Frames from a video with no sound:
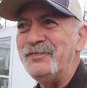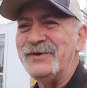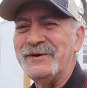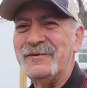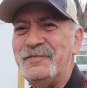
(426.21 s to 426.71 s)

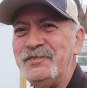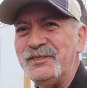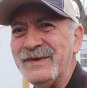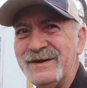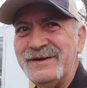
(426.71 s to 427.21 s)
So,
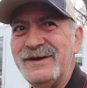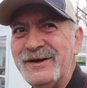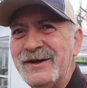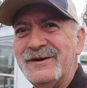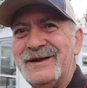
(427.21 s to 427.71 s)

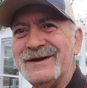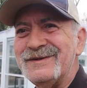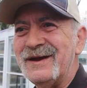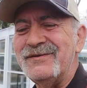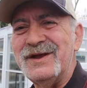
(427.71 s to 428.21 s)
like I
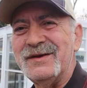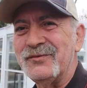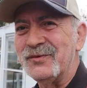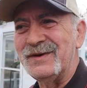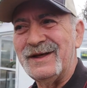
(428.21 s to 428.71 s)
said, I never
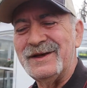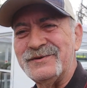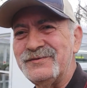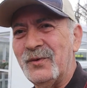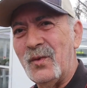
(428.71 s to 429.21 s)

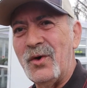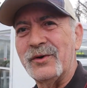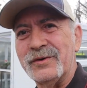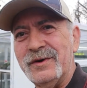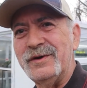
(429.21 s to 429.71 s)
realized the
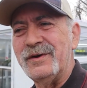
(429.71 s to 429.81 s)
water